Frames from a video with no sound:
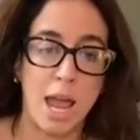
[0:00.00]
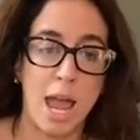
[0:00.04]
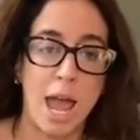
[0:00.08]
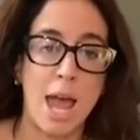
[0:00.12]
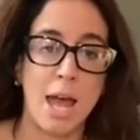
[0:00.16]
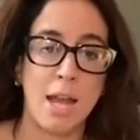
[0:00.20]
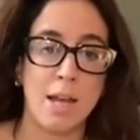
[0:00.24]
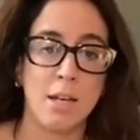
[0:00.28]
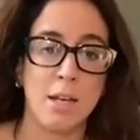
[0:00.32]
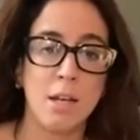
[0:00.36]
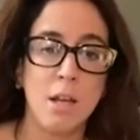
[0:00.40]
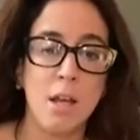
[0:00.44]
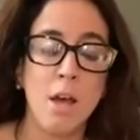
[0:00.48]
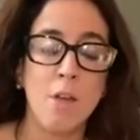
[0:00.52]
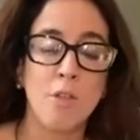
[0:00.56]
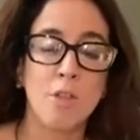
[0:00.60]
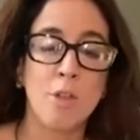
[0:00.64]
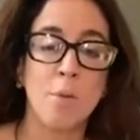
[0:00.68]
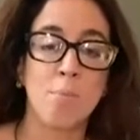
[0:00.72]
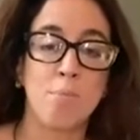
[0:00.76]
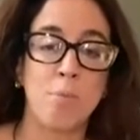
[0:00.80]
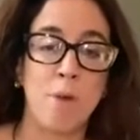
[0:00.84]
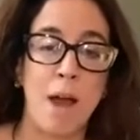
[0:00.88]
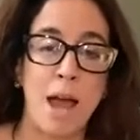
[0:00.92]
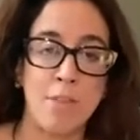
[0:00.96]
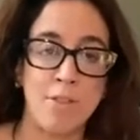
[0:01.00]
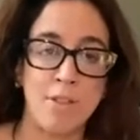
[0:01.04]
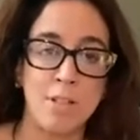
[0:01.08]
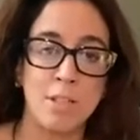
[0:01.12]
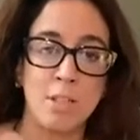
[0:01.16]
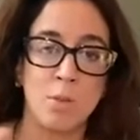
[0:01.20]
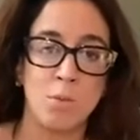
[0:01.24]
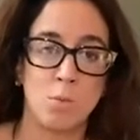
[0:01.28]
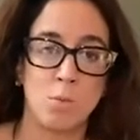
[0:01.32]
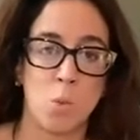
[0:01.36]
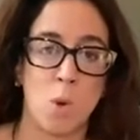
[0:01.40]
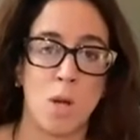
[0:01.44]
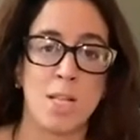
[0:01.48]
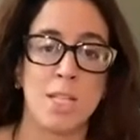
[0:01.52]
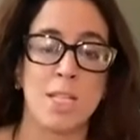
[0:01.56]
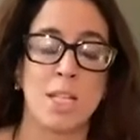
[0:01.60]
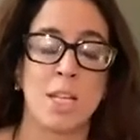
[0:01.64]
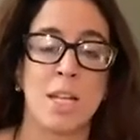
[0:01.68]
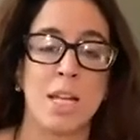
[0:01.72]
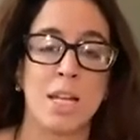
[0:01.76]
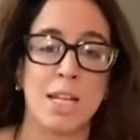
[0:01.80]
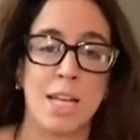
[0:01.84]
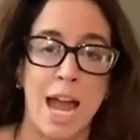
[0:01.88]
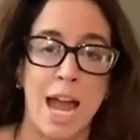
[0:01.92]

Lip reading: And the breath is what is going to